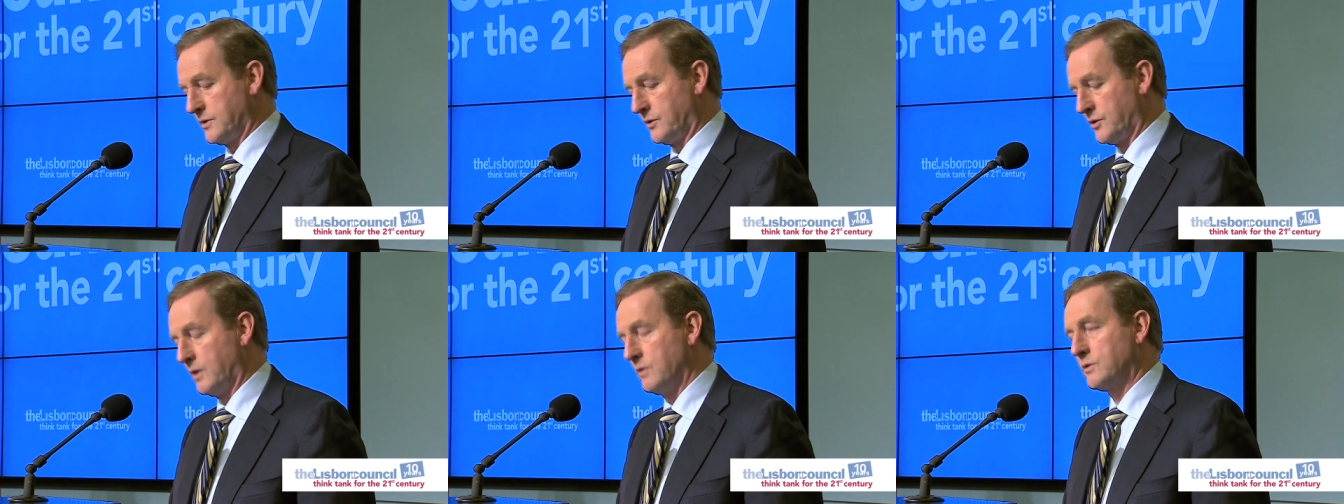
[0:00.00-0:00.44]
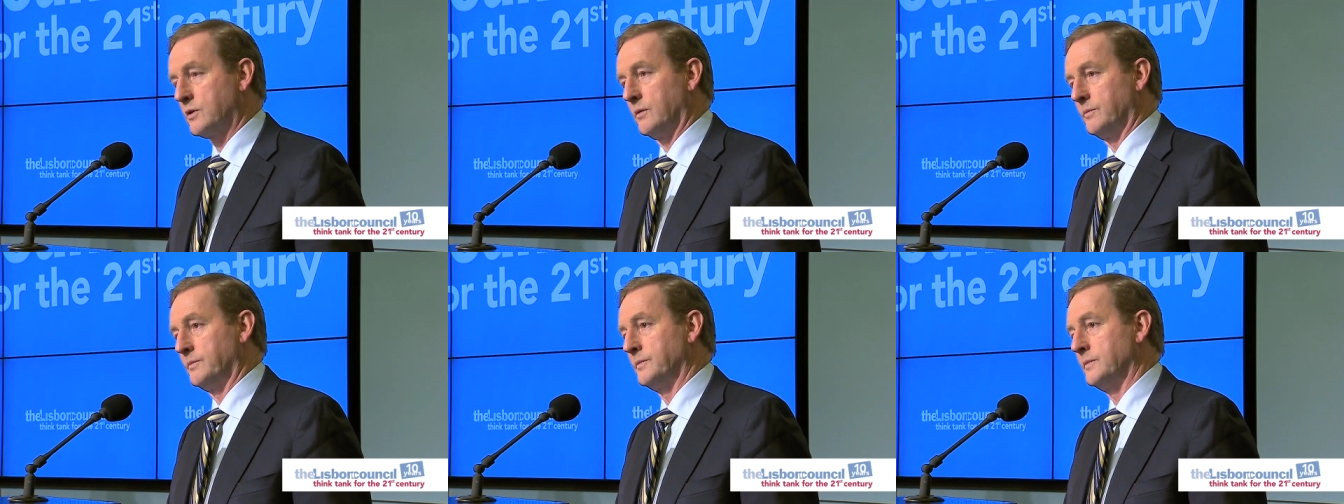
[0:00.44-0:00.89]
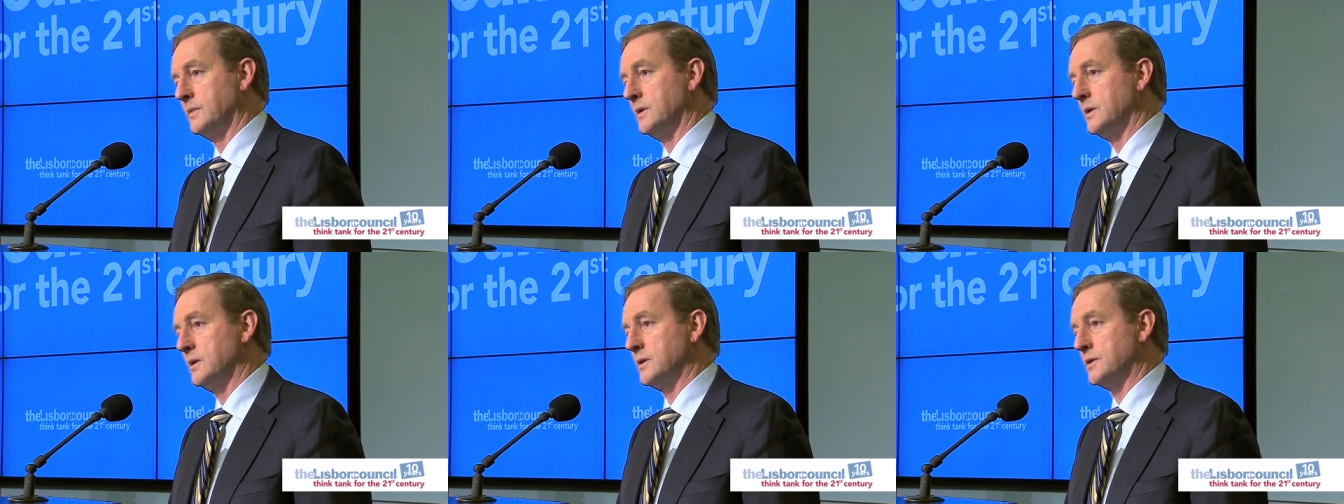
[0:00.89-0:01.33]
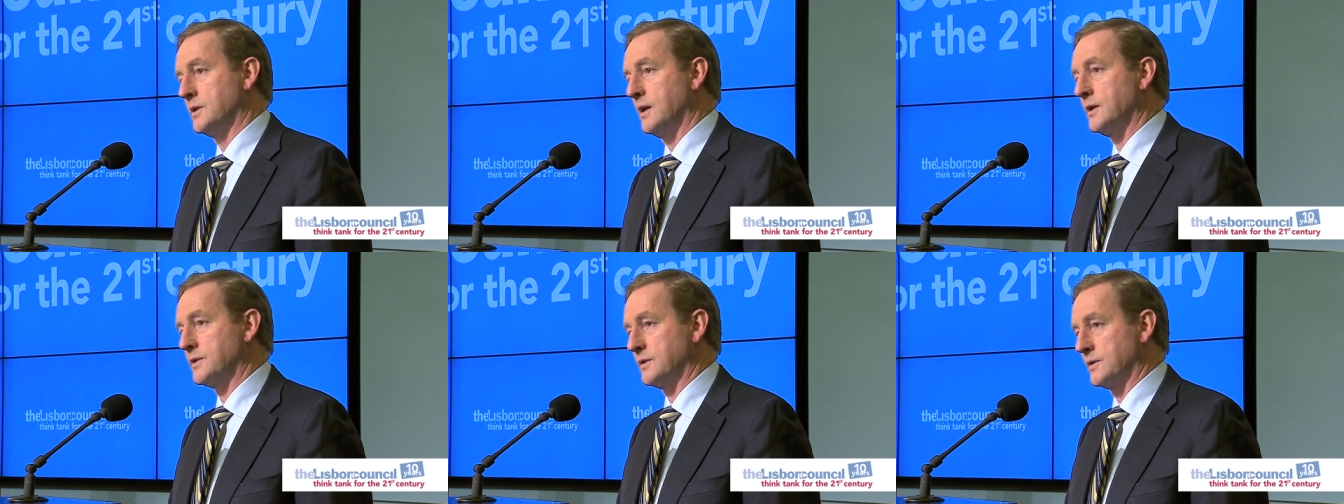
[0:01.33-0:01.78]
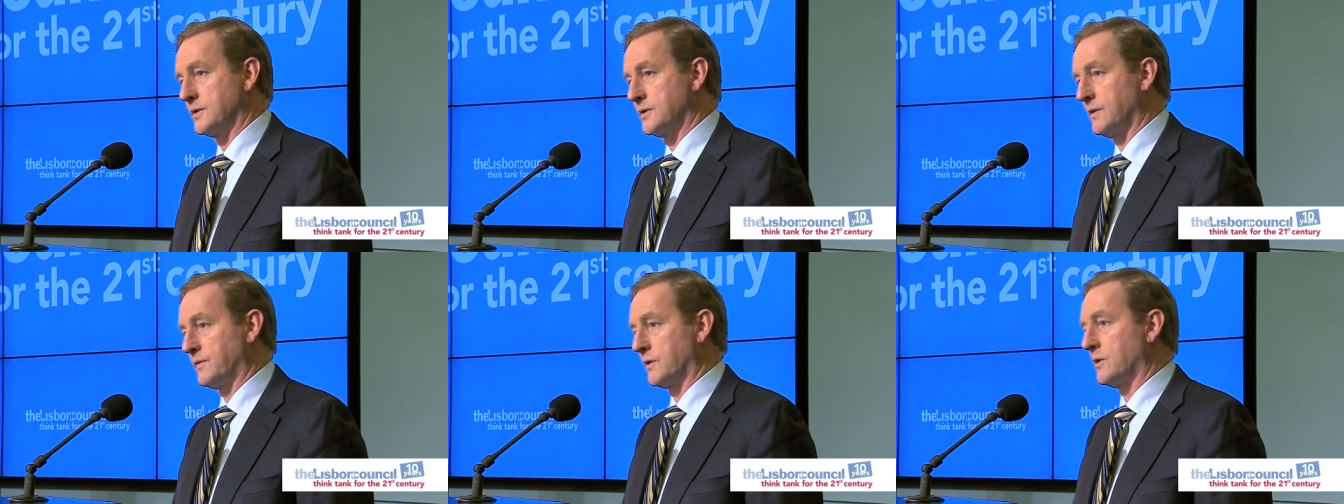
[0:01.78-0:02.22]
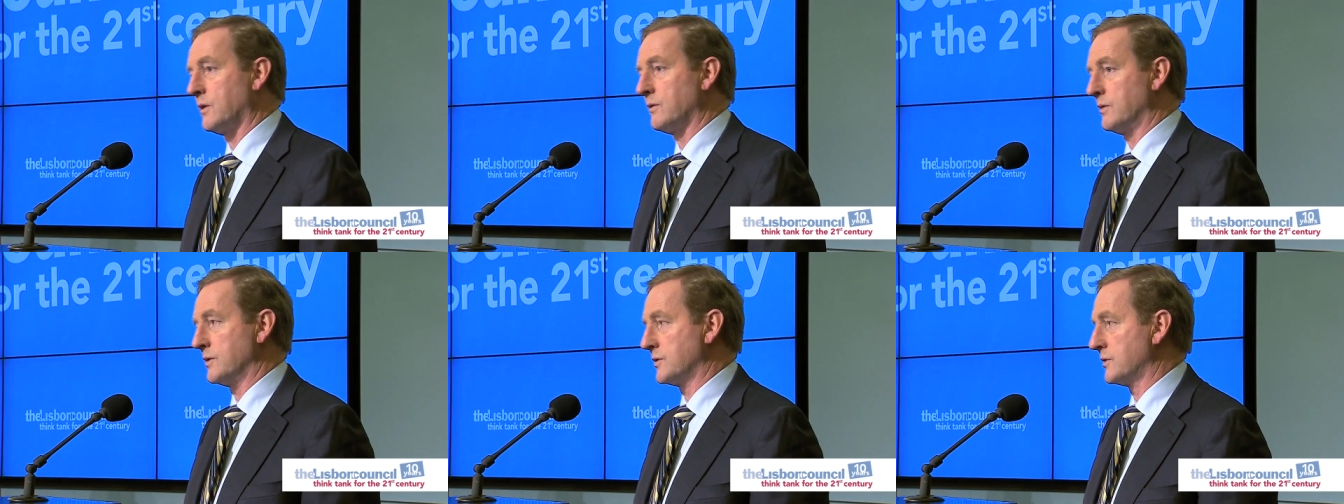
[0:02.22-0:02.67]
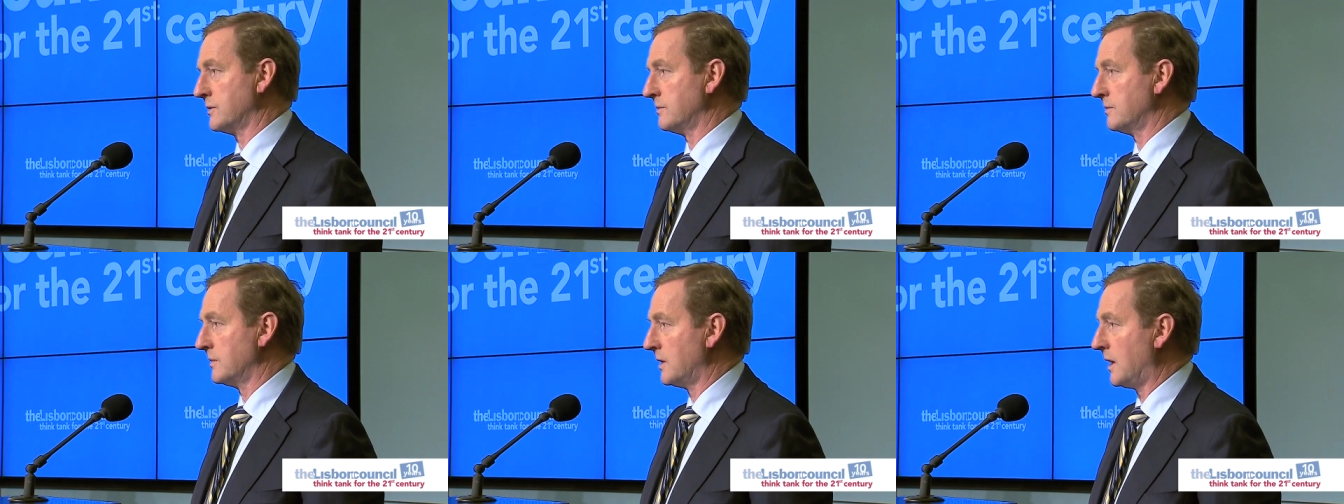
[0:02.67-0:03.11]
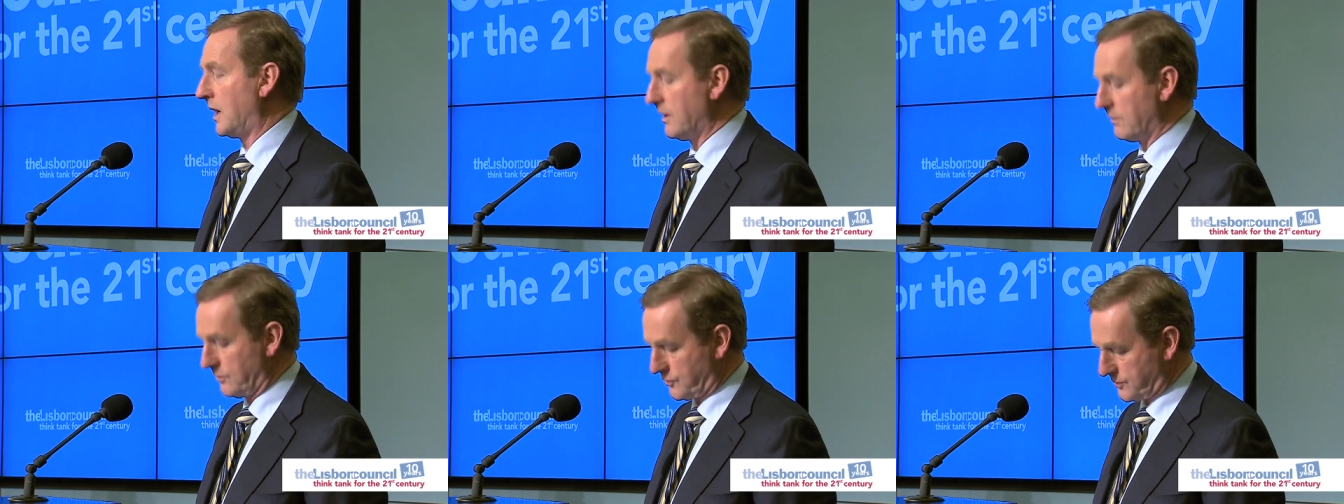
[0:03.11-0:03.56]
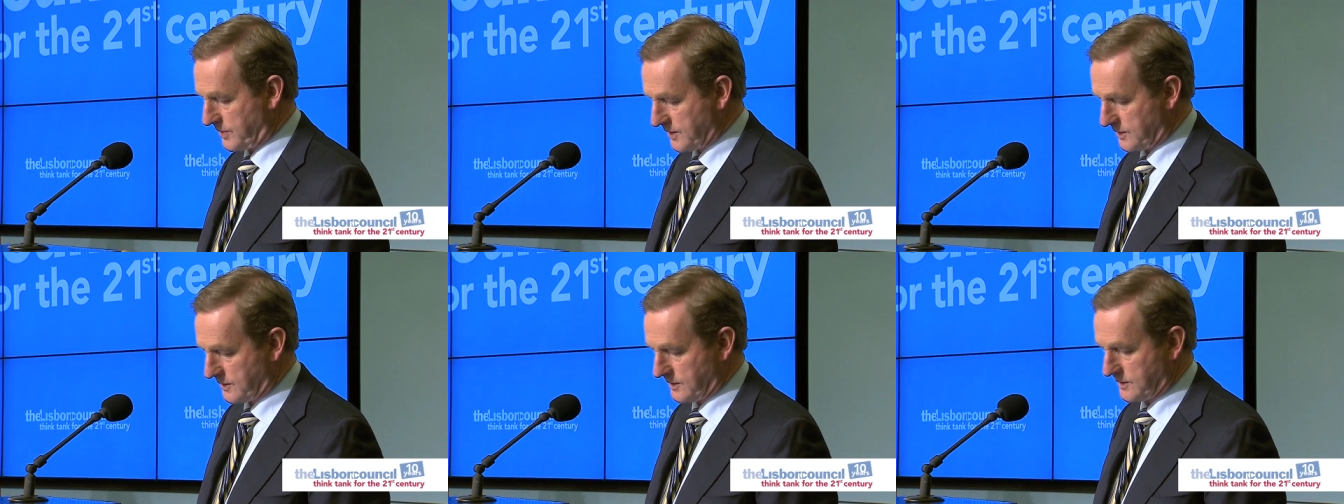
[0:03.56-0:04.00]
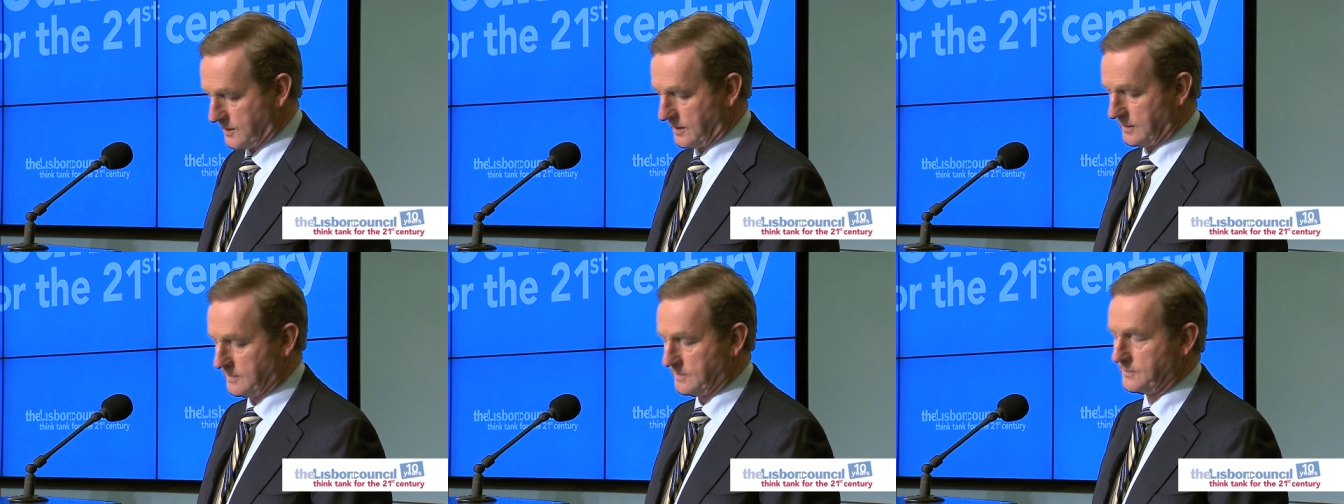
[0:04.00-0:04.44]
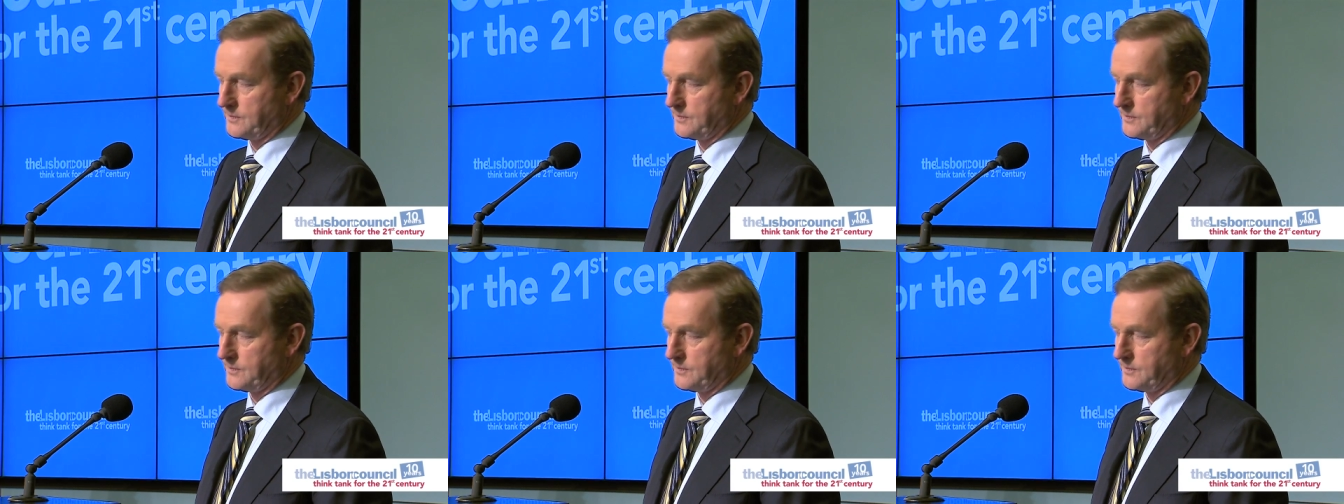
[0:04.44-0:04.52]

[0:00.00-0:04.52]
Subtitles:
such outcome is the essence of the current Irish presidency.